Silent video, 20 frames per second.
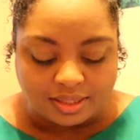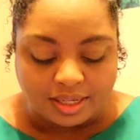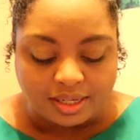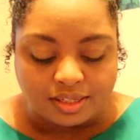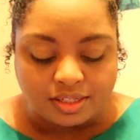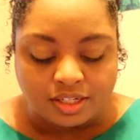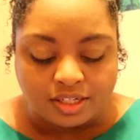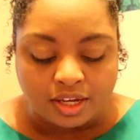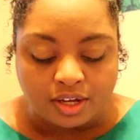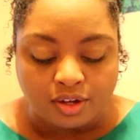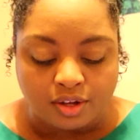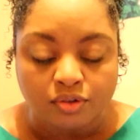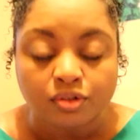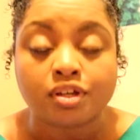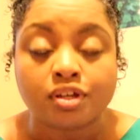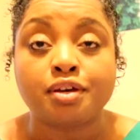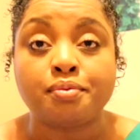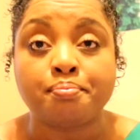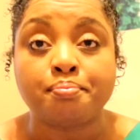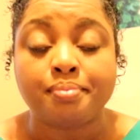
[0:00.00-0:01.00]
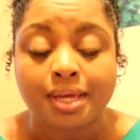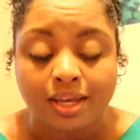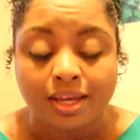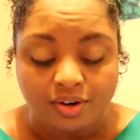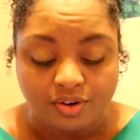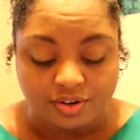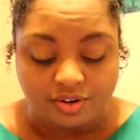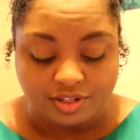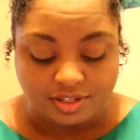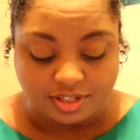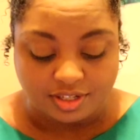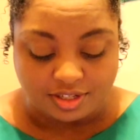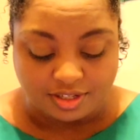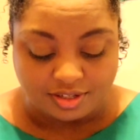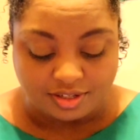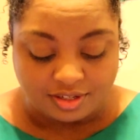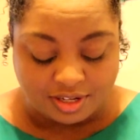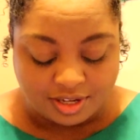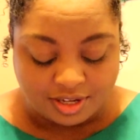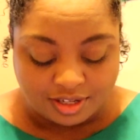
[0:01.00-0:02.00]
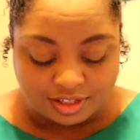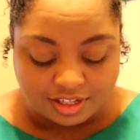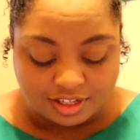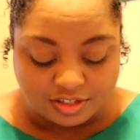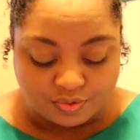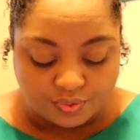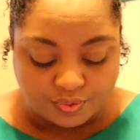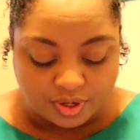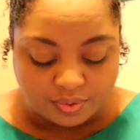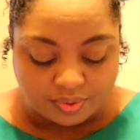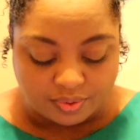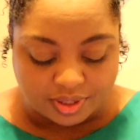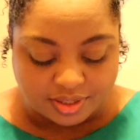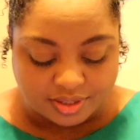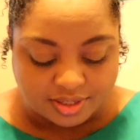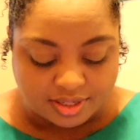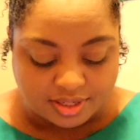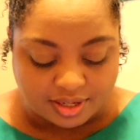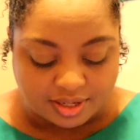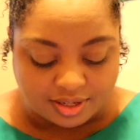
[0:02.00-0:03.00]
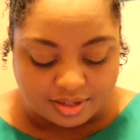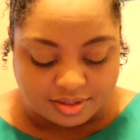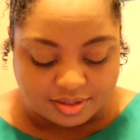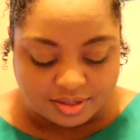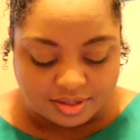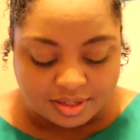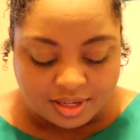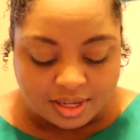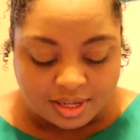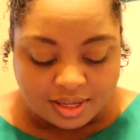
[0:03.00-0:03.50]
detailed comparison. Let's read what it says.